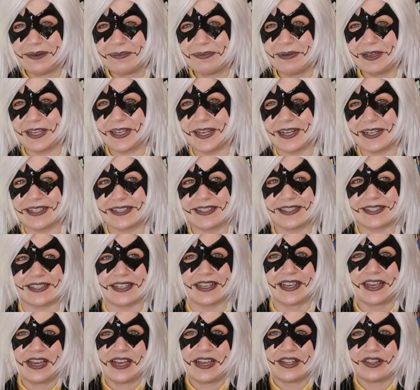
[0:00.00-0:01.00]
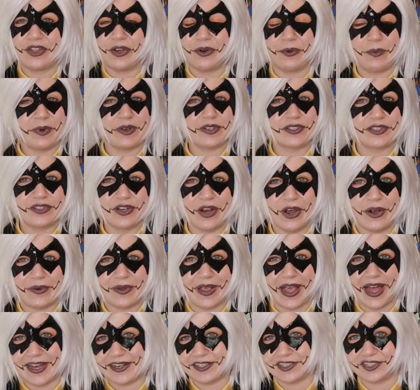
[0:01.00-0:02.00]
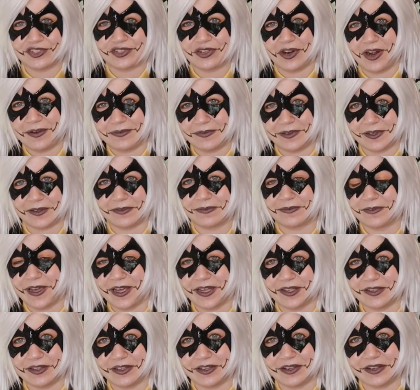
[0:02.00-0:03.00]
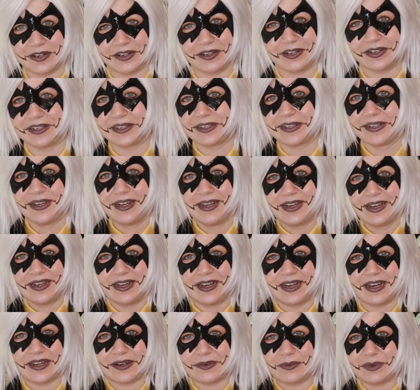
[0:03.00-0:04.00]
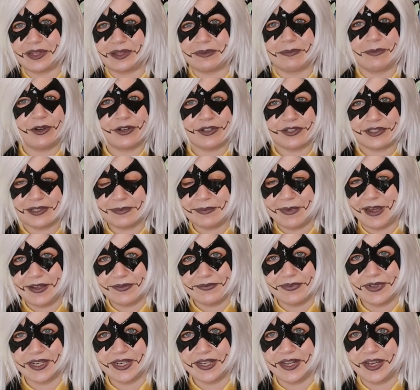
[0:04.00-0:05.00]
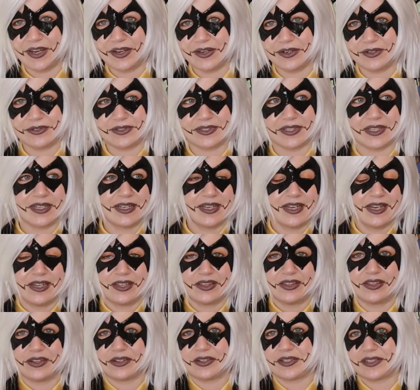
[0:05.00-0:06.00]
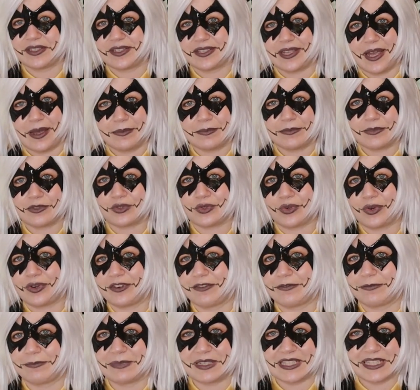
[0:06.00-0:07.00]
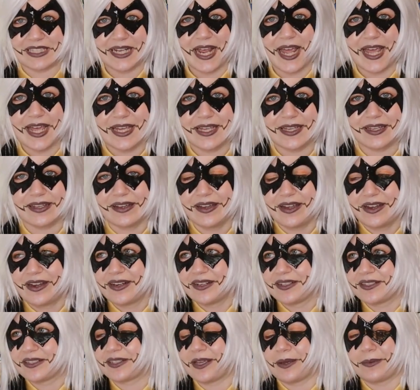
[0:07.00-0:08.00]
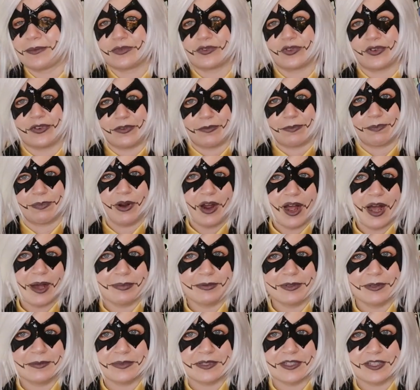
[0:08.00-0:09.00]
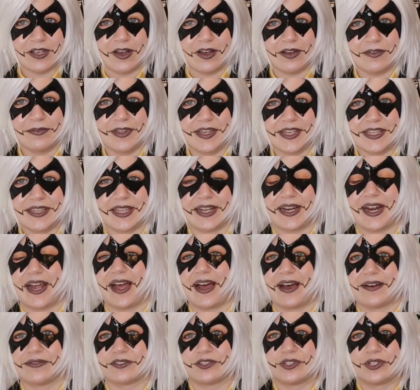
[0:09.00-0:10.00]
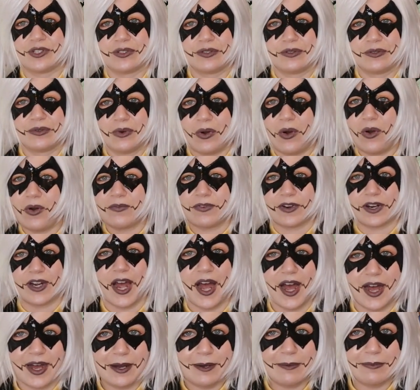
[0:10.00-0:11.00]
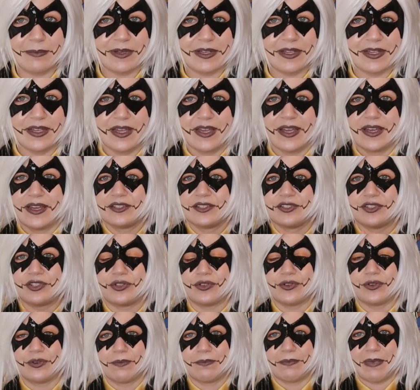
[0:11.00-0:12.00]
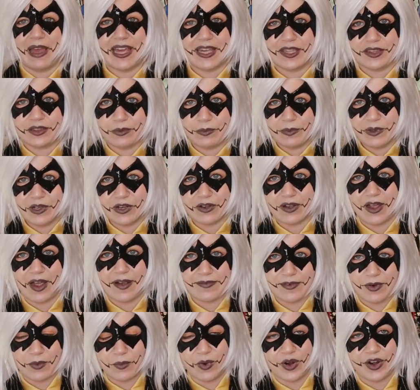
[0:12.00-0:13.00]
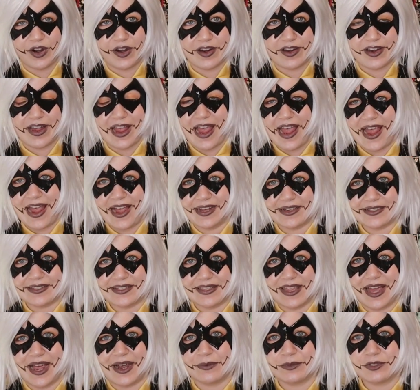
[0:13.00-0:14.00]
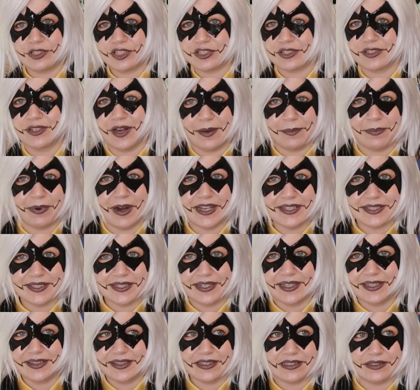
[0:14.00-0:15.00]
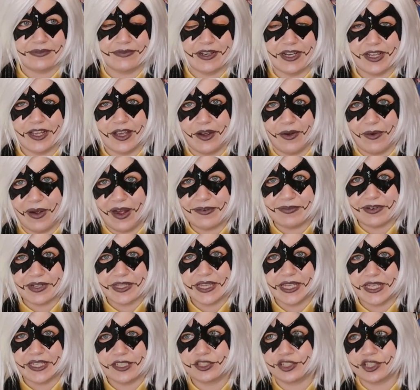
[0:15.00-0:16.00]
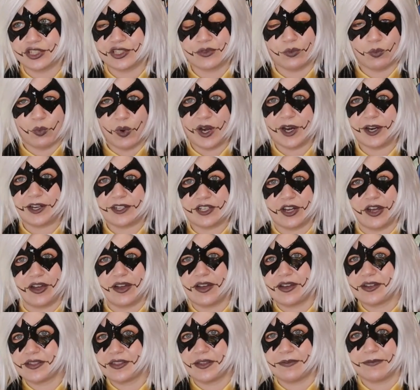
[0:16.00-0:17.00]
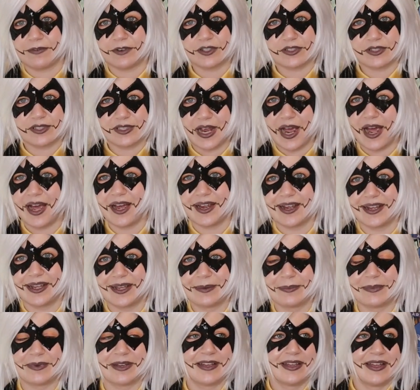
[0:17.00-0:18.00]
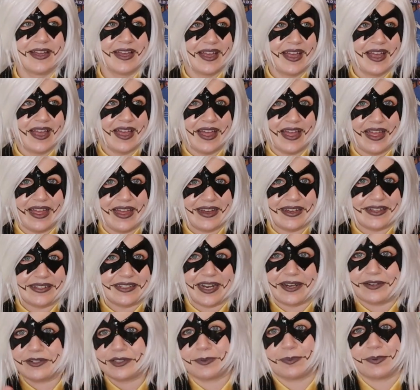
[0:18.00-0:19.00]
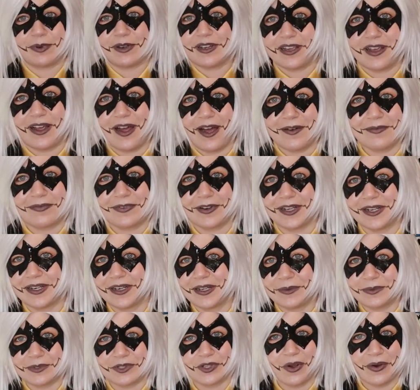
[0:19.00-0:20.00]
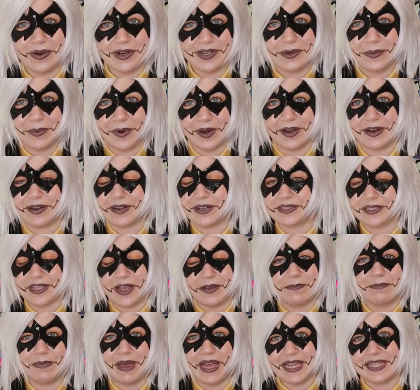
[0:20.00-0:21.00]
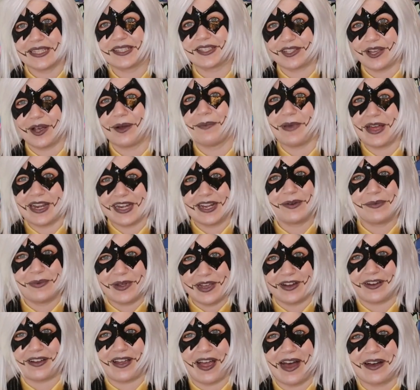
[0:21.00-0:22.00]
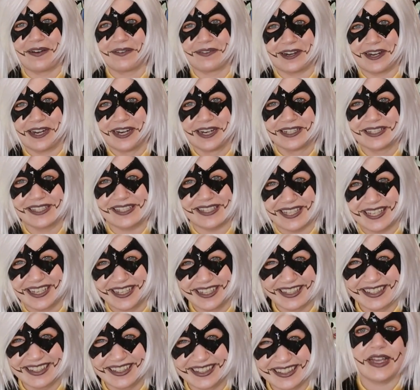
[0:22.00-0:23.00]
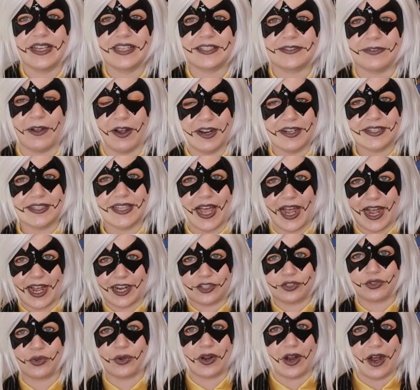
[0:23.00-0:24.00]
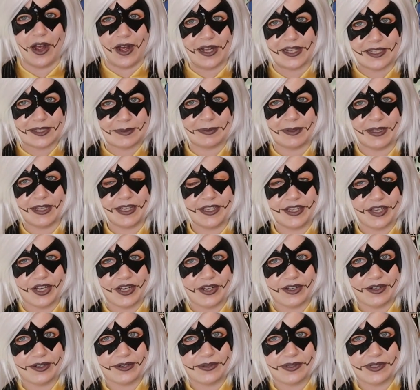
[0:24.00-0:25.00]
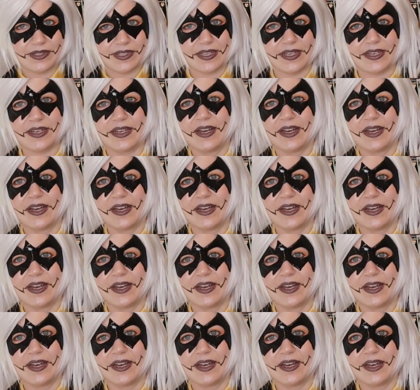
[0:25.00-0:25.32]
because there was no catastrophic failure. With most of my videos, there is some sort of mistake, some sort of problem solving that I have to overcome to make the wheel cover work, and that was just not present in this video. Everything just worked on the first time, and I was pretty confident it was going to work because I've made so many wheel covers. As far as the actual cosplay goes,